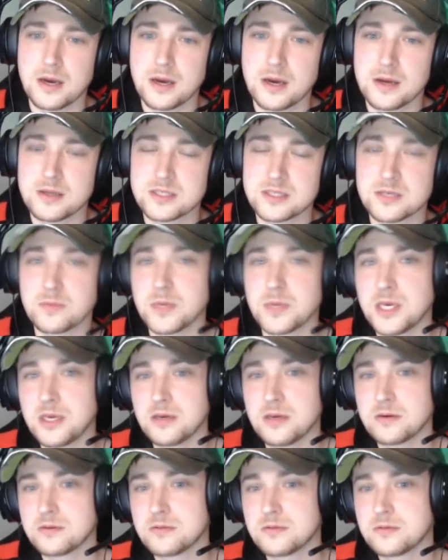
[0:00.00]
To
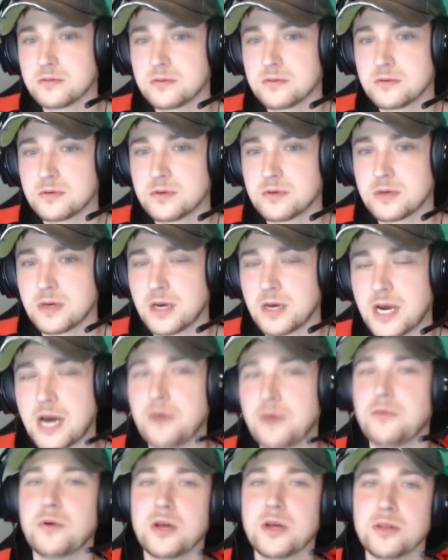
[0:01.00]
me, I
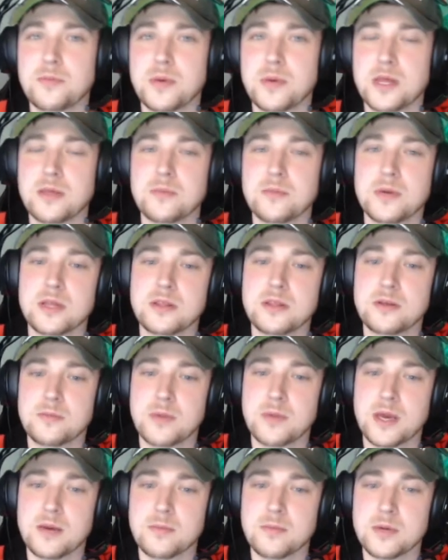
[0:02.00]
would rather pay the monthly
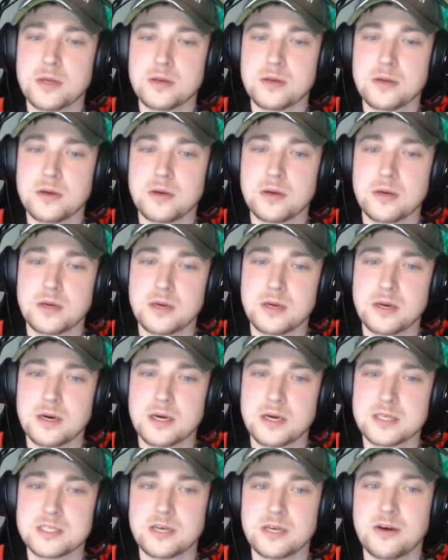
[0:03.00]
payment
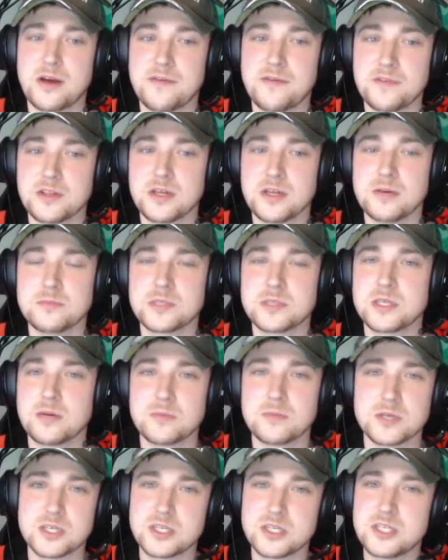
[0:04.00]
until I have a lump
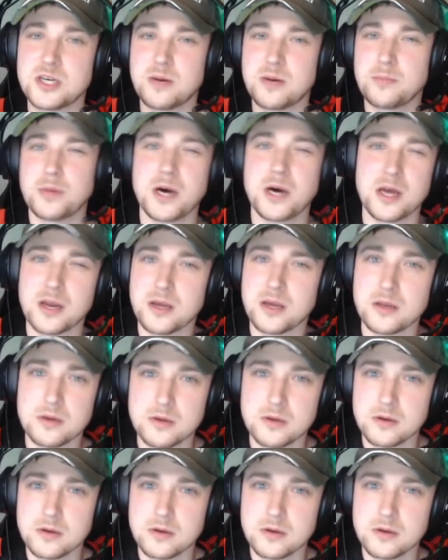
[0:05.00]
sum to dump on it.